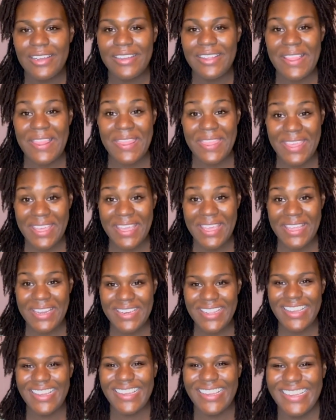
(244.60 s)

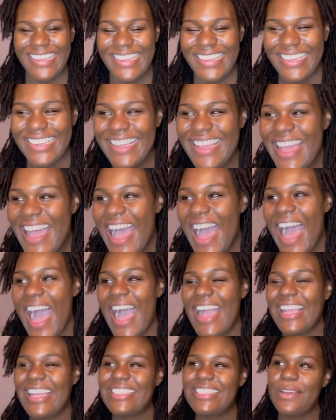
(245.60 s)
then
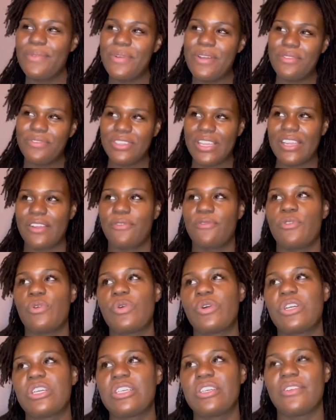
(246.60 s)
I guess I went for like
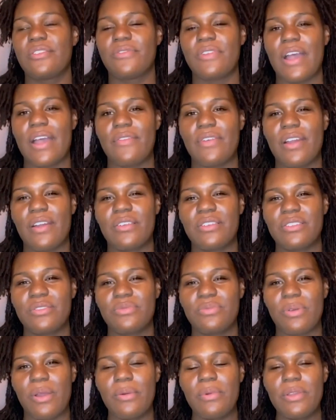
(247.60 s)
4 or 5 hours,
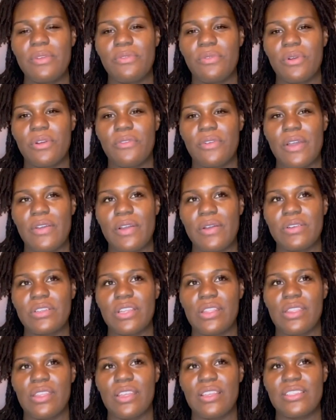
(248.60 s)
probably 4 or 5 hours
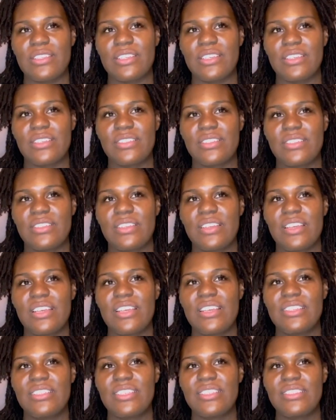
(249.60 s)
after that, 6
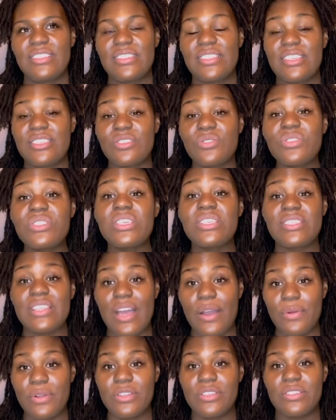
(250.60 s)
to 6, so 6
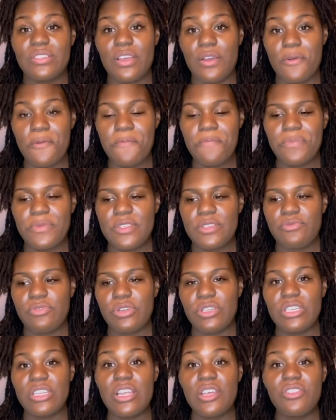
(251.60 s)
hours, no, for
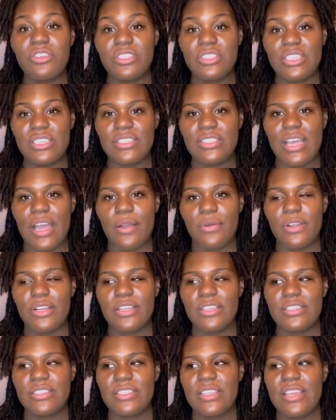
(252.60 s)
another 6
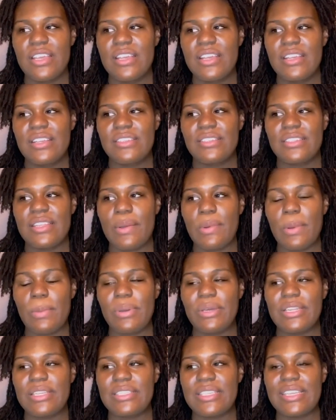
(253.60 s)
hours. So that will
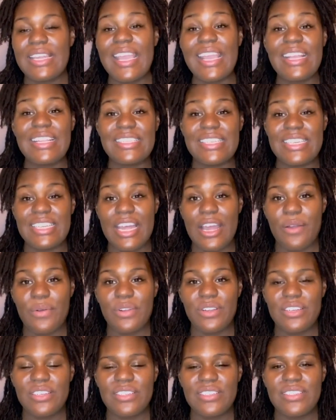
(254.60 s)
put us at 18
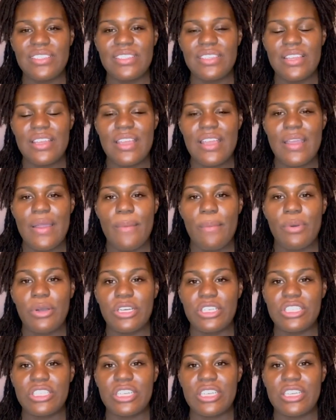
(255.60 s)
hours
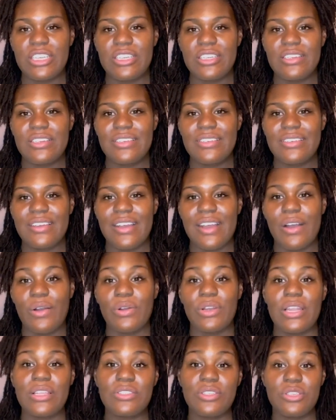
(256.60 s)
pushing,
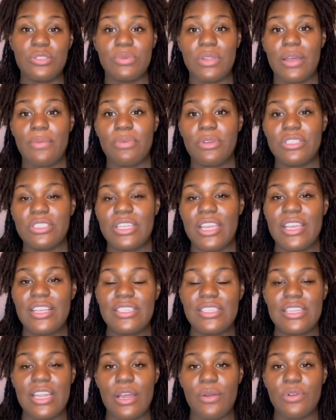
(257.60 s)
not pushing,
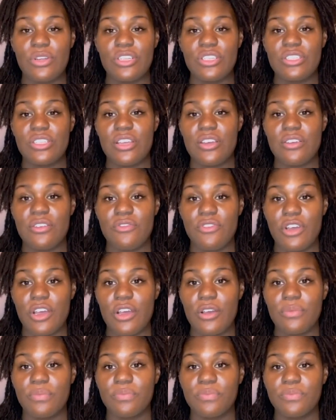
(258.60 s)
18 hours
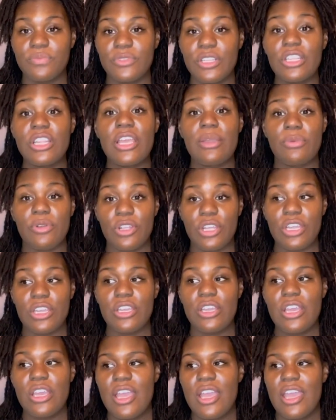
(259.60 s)
of
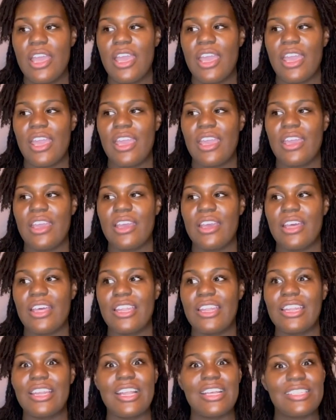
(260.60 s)
laboring.
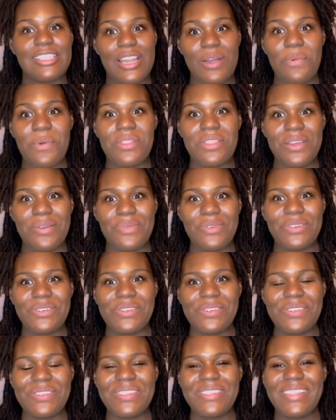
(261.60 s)
And then I said I want the
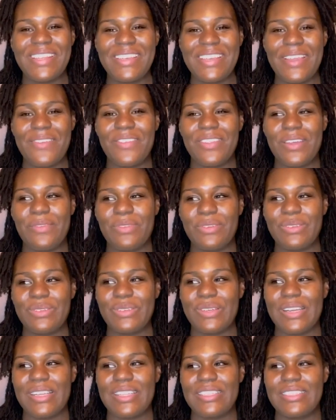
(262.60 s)
epidural. So they gave me the
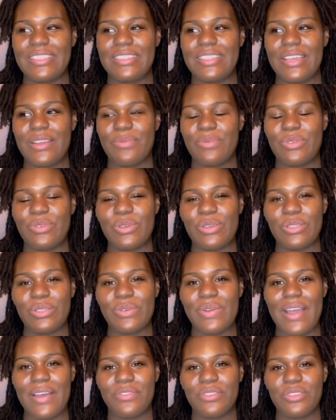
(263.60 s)
epidural. I took the epidural a
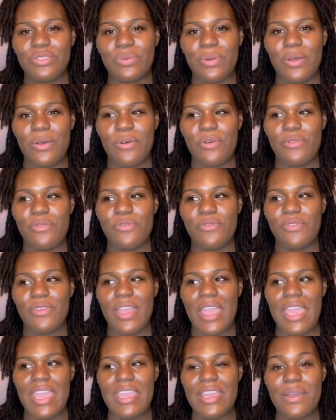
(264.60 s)
little after 12
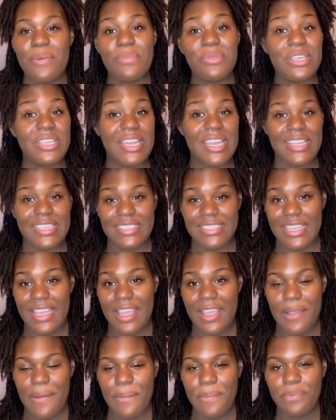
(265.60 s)
a.m. the next
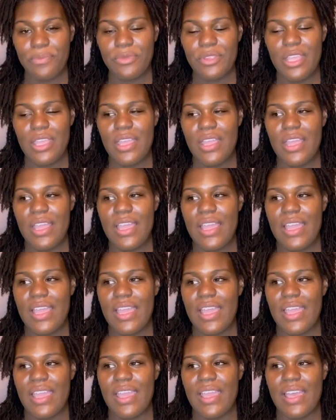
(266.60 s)
day.
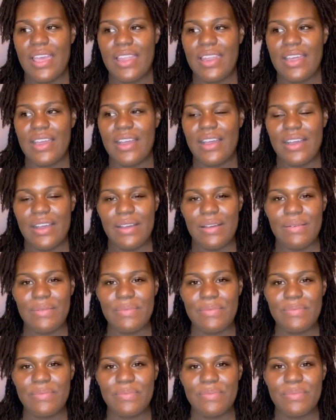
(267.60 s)

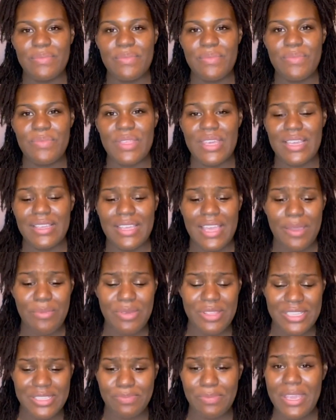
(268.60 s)
And they gave me
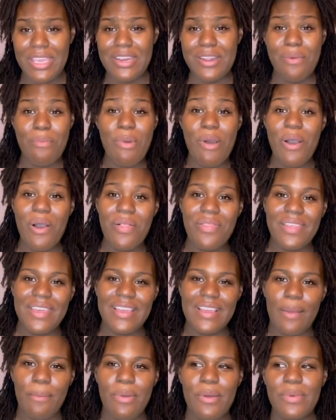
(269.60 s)
this peanut ball
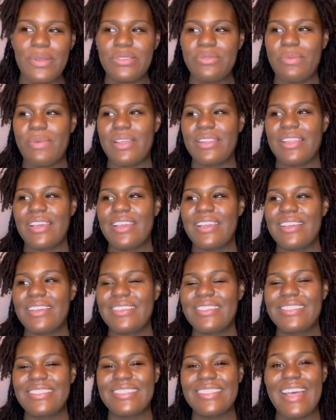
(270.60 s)
thing I put between my
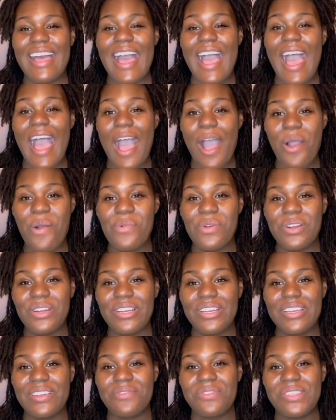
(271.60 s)
legs. An hour
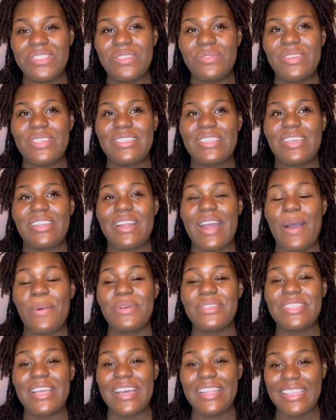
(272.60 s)
and 15 minutes later, I
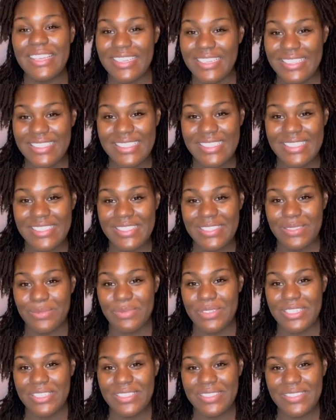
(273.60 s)
was dilated 10
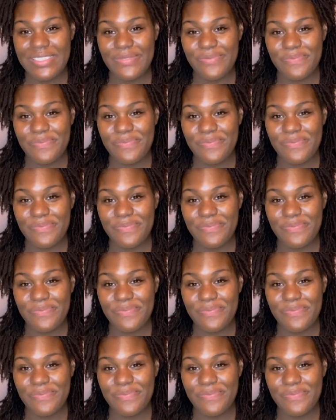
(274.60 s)
centimeters.